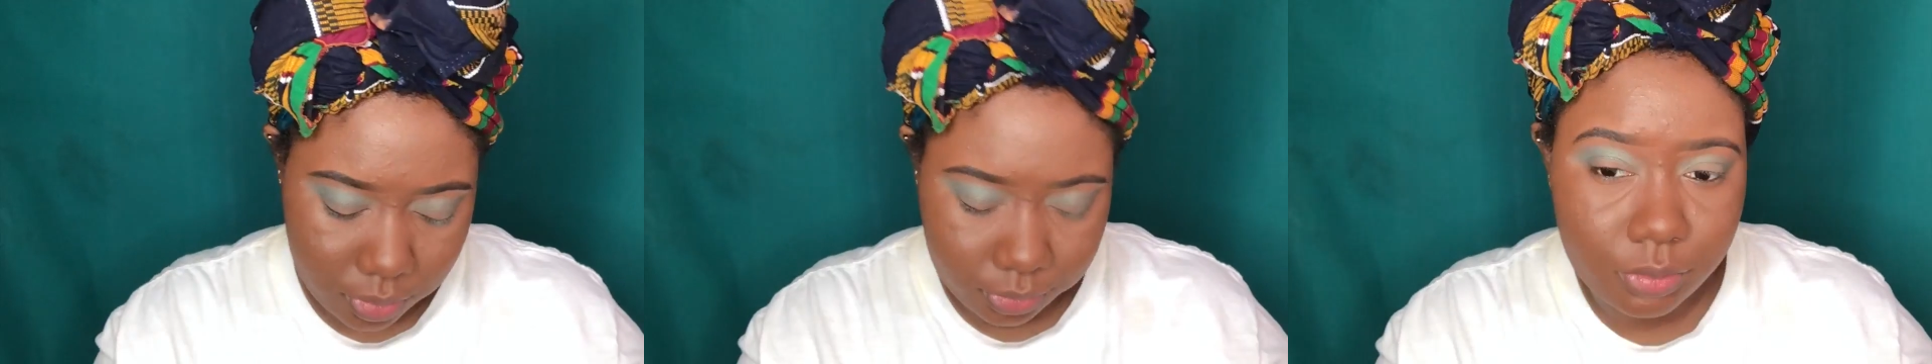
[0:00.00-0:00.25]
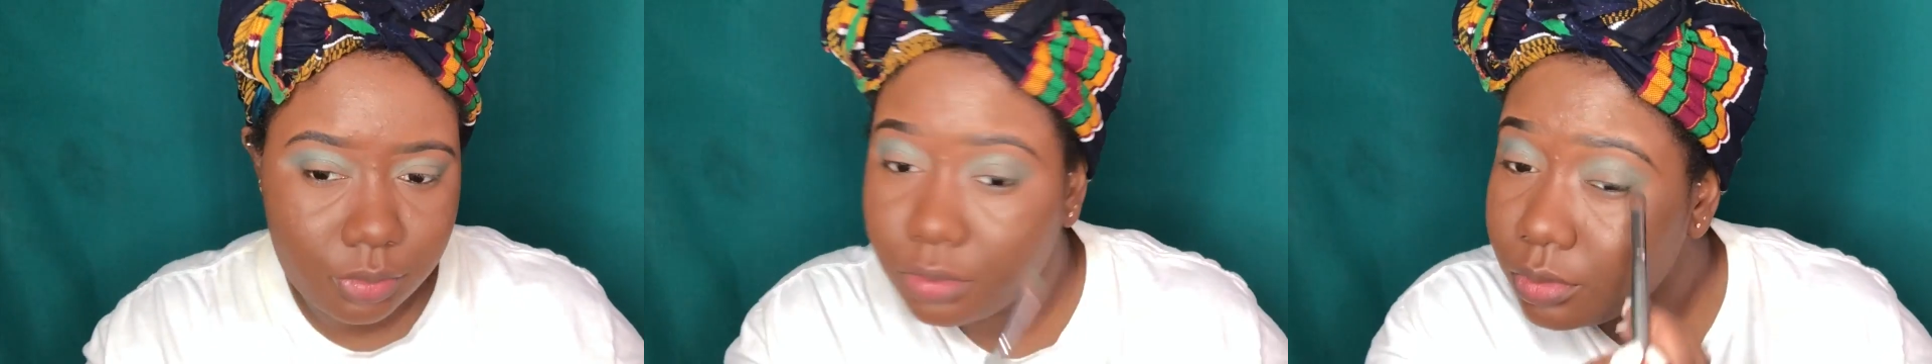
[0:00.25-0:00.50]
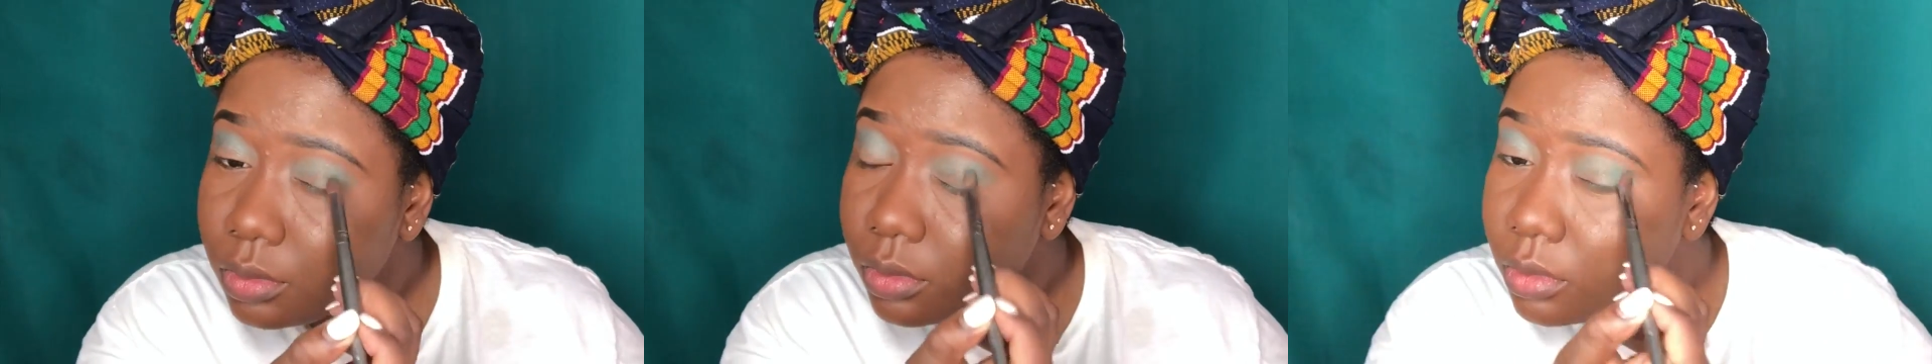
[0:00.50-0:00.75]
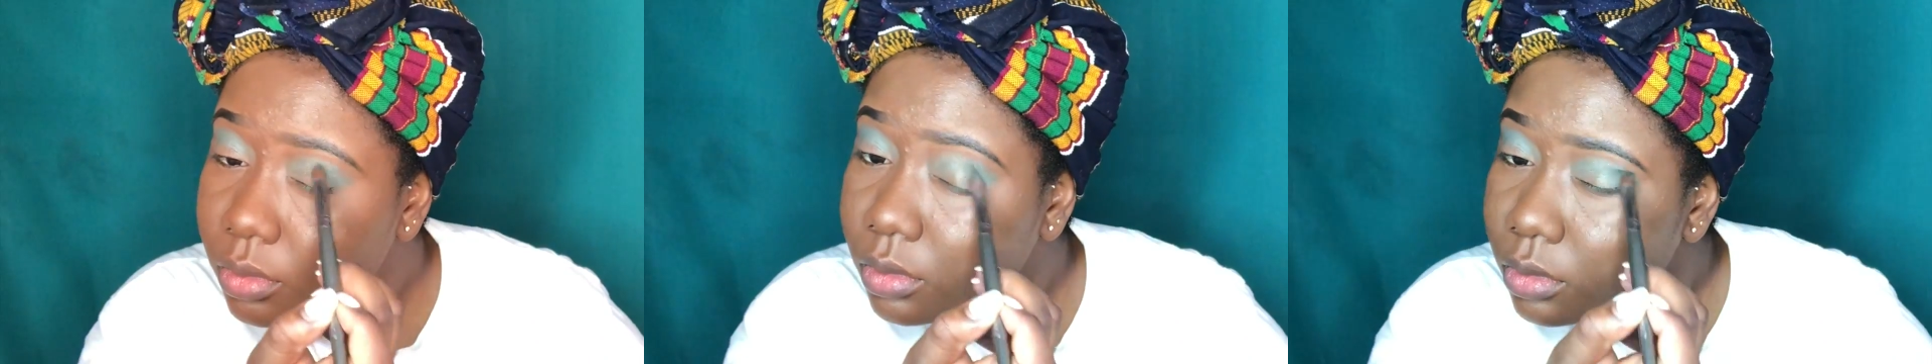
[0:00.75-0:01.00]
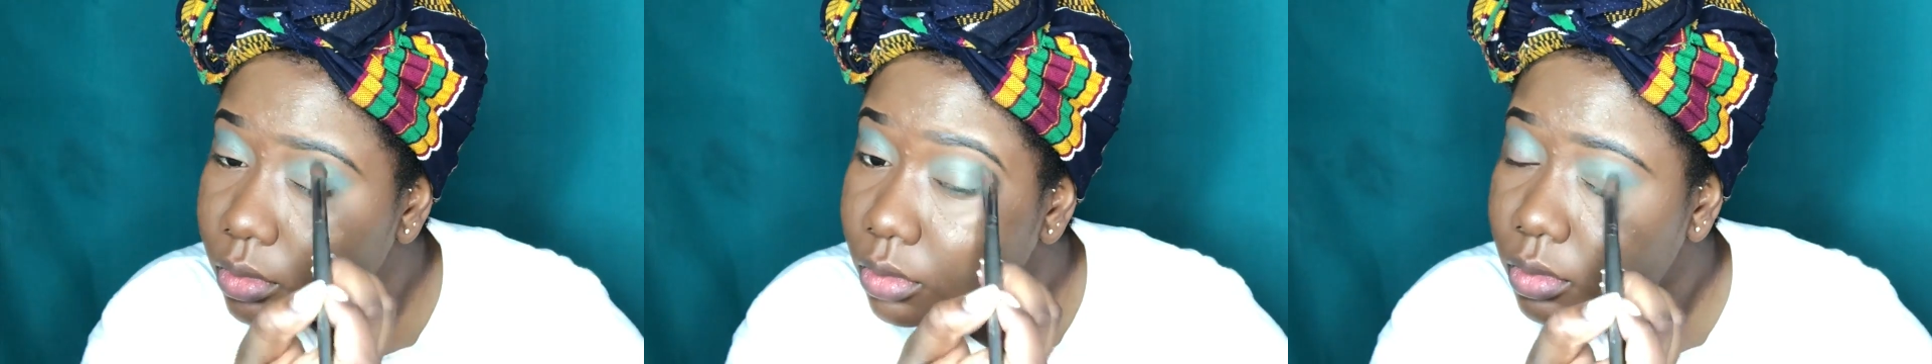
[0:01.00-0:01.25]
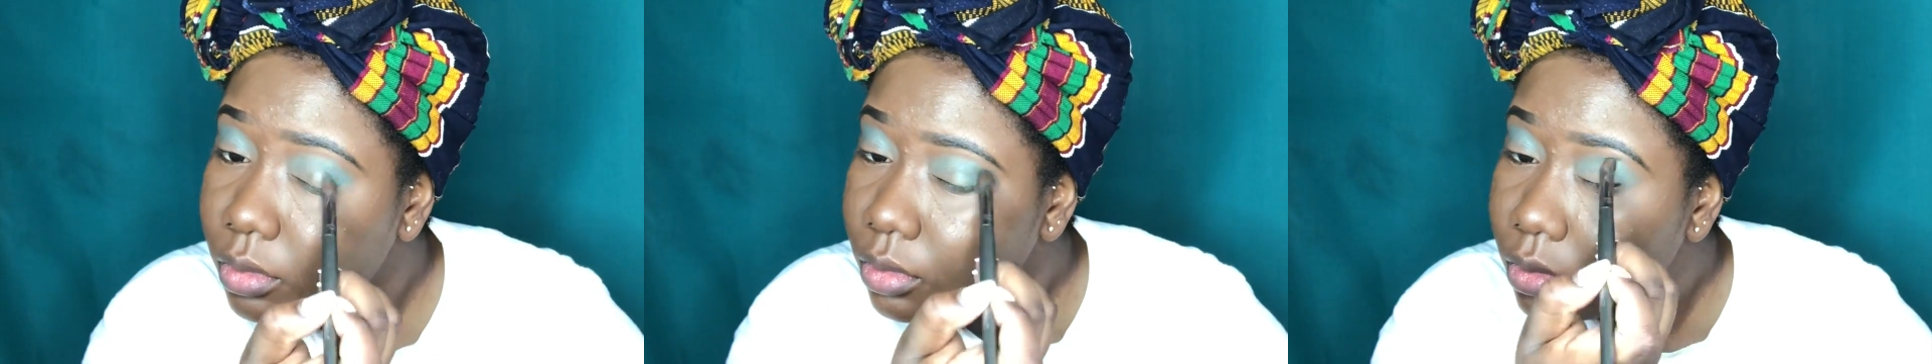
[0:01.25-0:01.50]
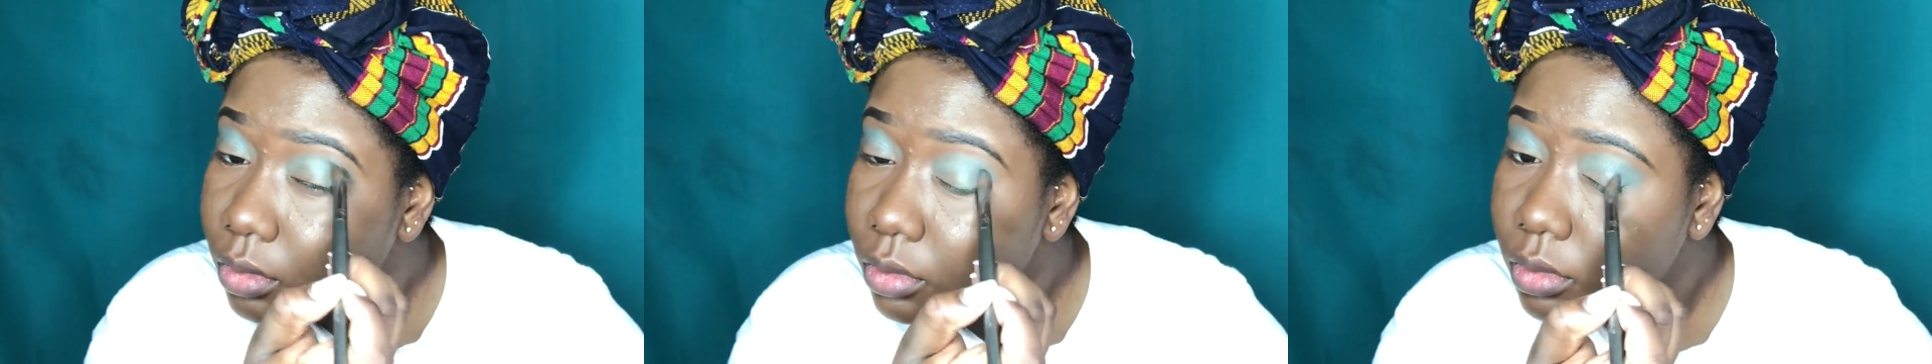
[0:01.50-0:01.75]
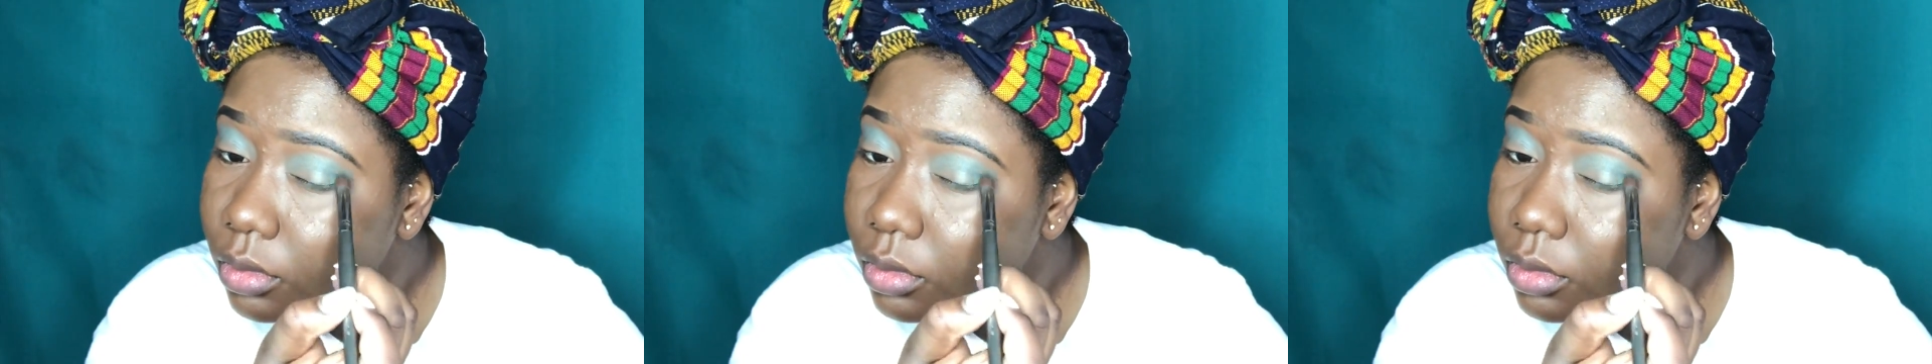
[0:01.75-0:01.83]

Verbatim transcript: the color. So